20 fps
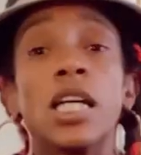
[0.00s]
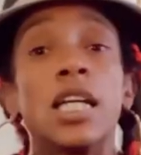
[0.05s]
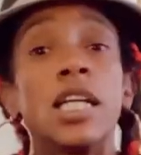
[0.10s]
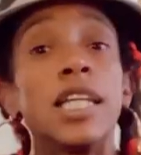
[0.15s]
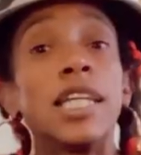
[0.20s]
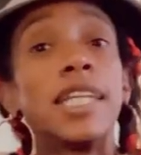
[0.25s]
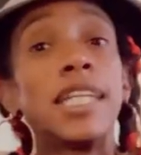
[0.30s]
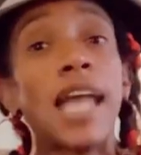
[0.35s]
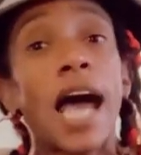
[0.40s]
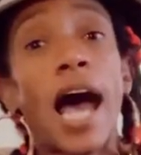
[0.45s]

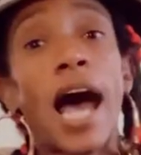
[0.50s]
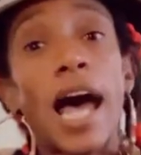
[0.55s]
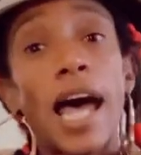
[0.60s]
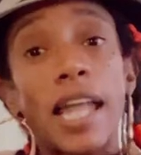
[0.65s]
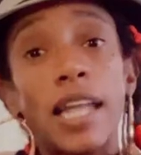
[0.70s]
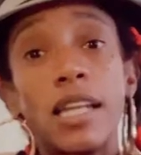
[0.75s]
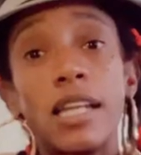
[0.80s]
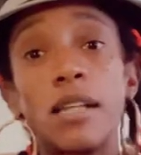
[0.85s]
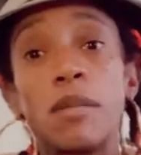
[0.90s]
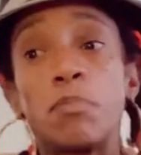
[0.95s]
not
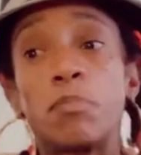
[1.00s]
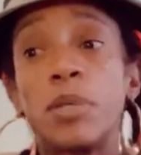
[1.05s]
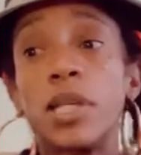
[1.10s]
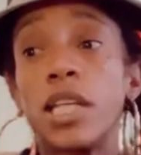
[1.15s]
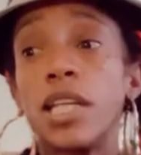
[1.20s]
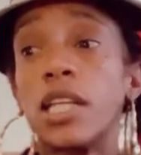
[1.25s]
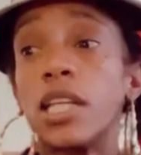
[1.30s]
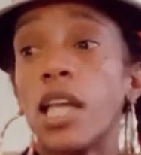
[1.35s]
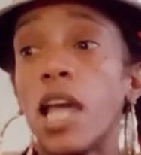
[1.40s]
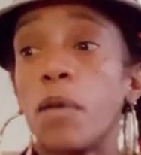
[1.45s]

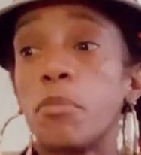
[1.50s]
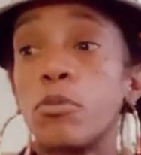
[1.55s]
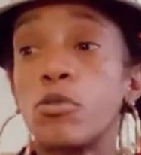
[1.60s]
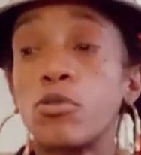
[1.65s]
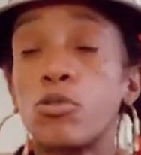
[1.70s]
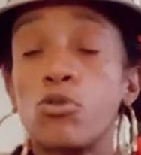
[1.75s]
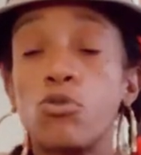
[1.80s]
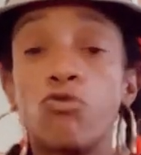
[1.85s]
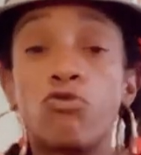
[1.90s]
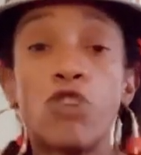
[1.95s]
being able
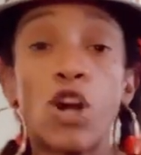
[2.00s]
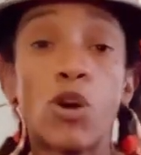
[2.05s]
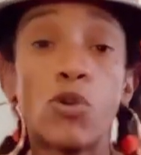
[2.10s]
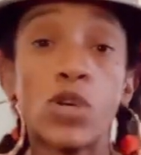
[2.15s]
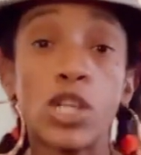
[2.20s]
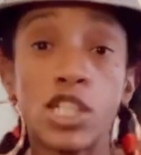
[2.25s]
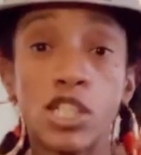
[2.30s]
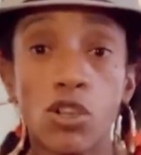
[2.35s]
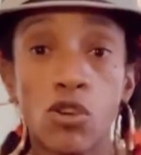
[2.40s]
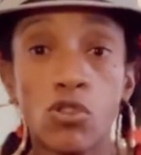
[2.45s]
to
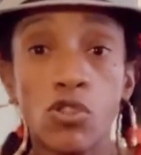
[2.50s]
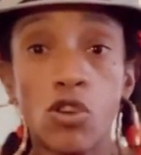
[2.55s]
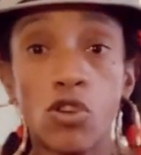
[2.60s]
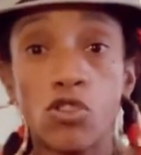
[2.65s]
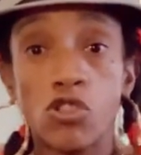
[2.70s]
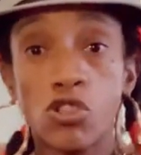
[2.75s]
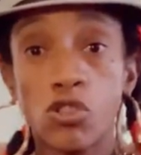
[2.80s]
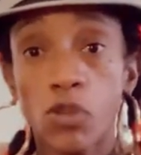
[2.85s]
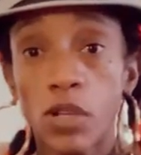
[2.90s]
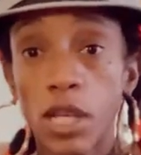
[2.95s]
focus on your
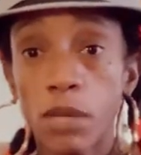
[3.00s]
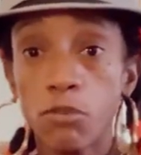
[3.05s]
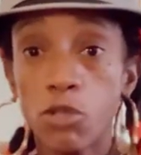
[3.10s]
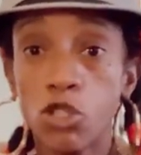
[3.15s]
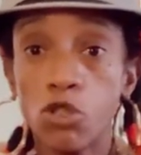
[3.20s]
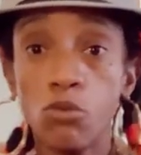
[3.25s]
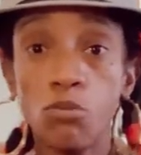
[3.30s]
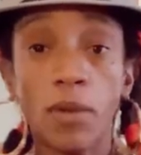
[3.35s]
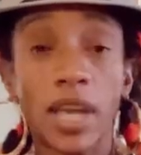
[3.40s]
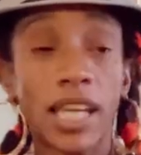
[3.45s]
dreams
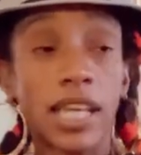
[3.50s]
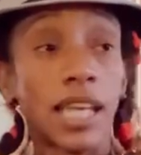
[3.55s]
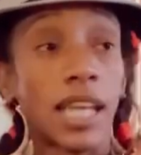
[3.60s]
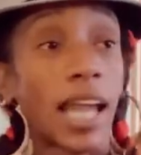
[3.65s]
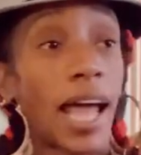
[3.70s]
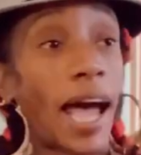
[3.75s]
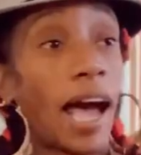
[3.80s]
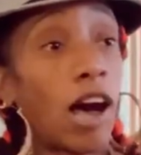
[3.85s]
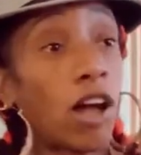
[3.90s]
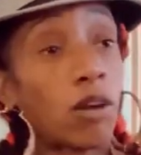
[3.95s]
to make it
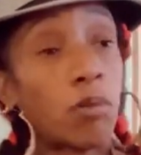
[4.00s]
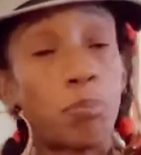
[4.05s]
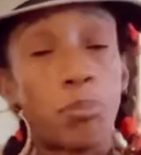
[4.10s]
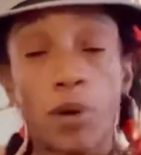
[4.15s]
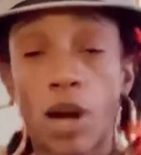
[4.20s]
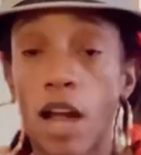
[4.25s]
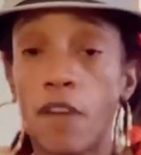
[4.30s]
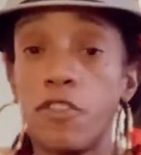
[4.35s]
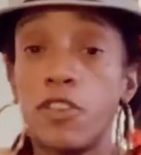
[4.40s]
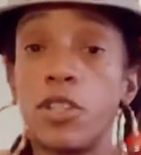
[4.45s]
out of
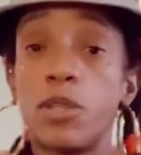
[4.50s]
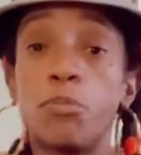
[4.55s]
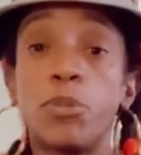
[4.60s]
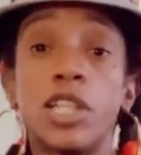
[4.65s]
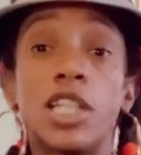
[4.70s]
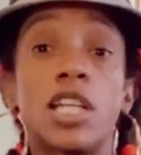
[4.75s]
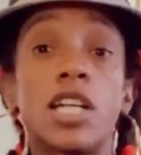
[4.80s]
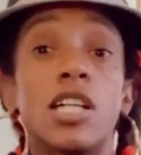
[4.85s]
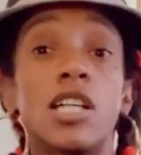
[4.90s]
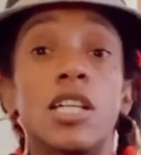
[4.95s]
poverty
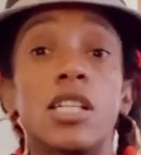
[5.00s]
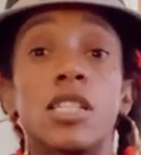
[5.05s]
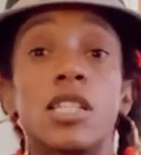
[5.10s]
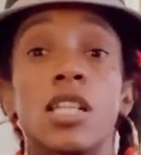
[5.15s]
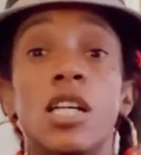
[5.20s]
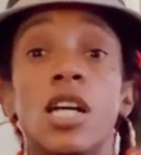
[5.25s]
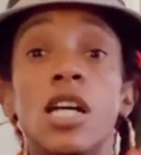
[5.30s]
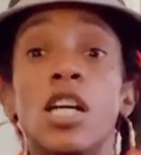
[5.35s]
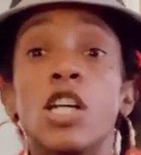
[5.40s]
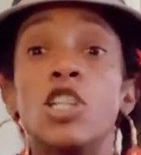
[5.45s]
because
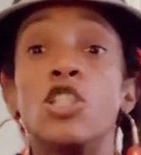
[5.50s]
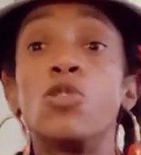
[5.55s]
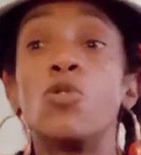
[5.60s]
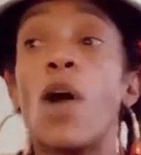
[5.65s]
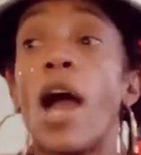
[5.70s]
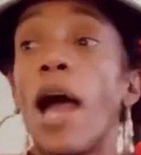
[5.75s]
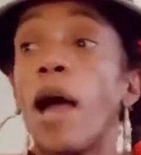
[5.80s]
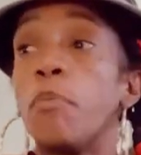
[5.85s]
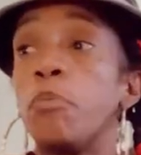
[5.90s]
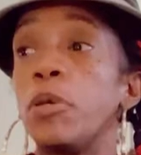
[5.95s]
you
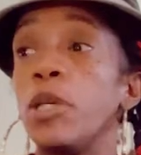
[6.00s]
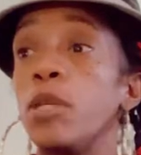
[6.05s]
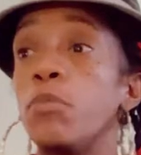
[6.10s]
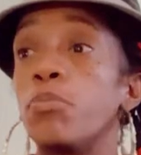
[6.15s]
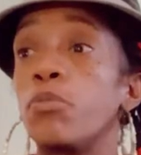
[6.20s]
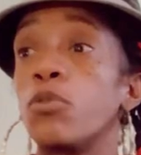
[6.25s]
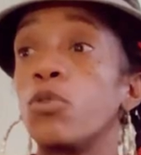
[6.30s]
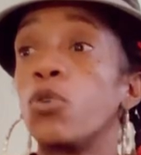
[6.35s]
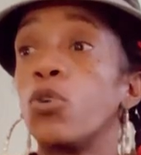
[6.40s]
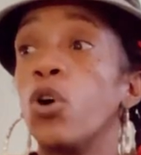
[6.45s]
have
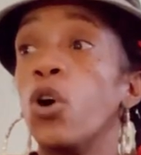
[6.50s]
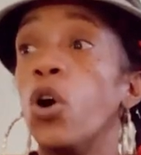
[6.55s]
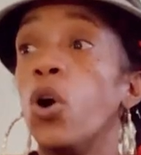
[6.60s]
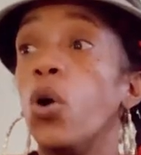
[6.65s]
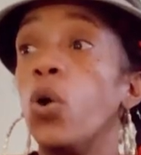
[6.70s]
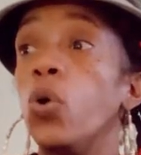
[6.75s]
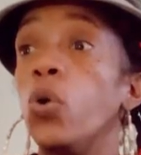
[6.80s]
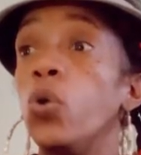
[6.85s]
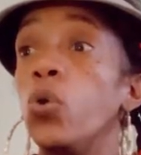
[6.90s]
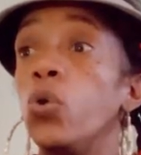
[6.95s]
people
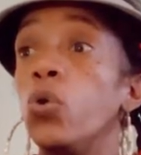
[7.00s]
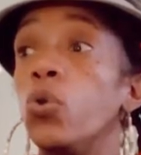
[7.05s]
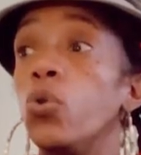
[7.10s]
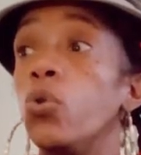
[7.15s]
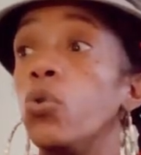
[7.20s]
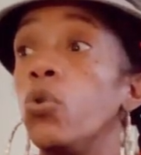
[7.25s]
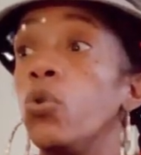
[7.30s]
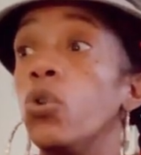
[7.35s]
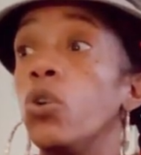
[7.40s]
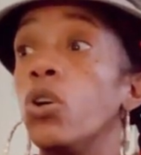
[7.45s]

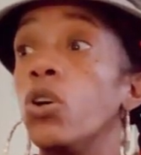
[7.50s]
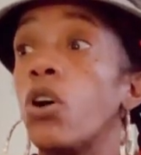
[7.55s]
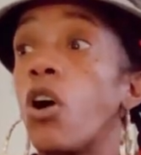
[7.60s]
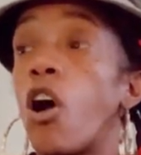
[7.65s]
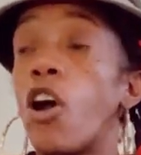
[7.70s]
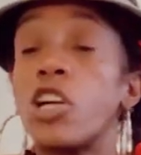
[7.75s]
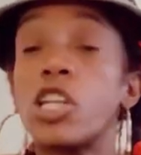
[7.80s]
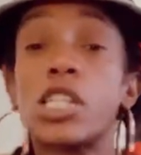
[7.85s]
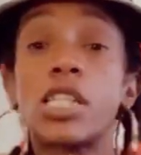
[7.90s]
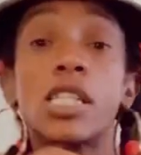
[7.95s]
who
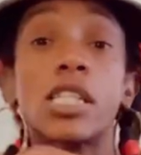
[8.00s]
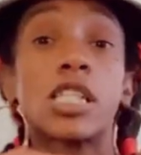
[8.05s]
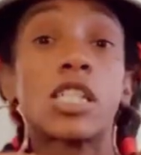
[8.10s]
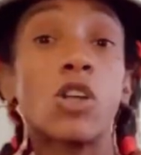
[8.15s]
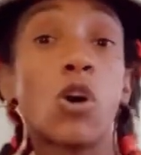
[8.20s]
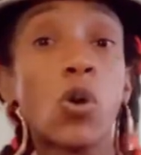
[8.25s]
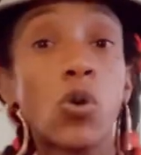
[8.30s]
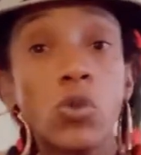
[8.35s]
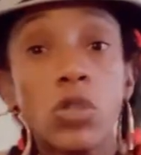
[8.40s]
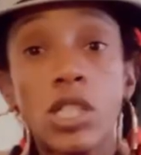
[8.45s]
are
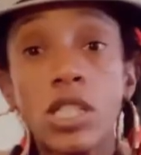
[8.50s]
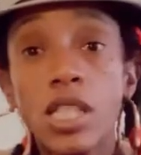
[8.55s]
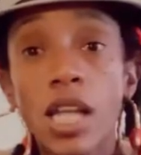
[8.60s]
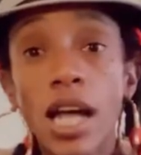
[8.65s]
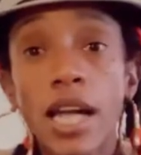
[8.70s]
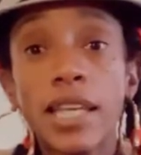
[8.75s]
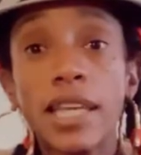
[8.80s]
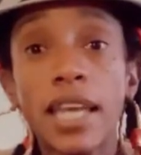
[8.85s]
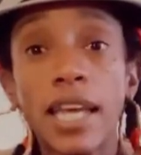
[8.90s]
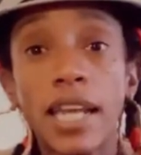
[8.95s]
so
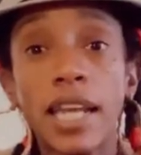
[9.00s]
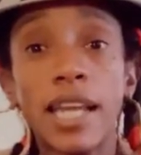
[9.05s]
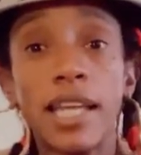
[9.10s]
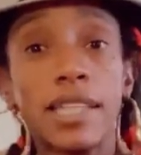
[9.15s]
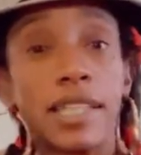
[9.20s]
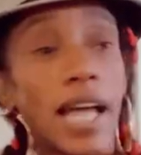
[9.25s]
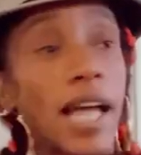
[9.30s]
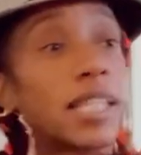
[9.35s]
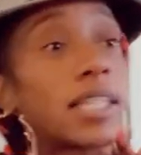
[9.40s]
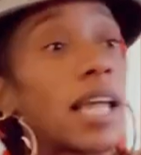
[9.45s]
stuck in it
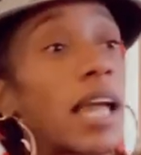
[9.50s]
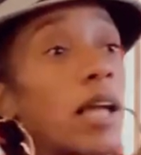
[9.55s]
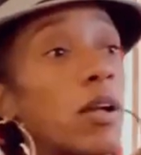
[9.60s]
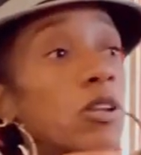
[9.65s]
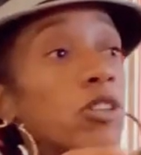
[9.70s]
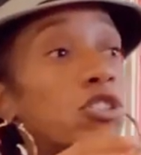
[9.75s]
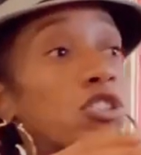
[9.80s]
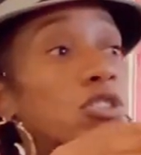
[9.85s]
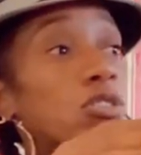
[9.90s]
that they